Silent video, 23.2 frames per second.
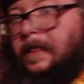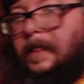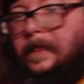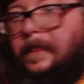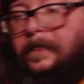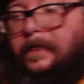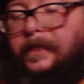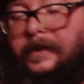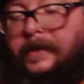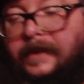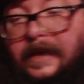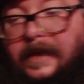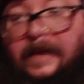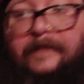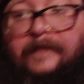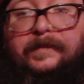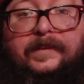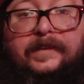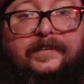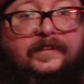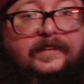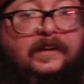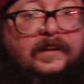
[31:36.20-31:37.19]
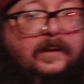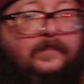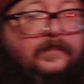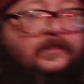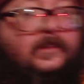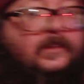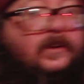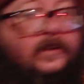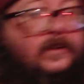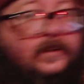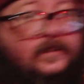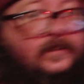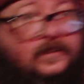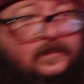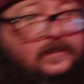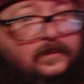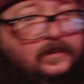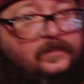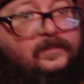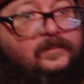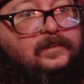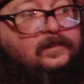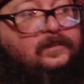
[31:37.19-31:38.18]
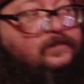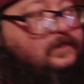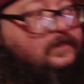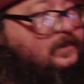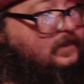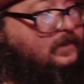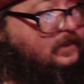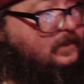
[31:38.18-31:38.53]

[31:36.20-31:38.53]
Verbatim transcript: The game itself, though, exclusive to the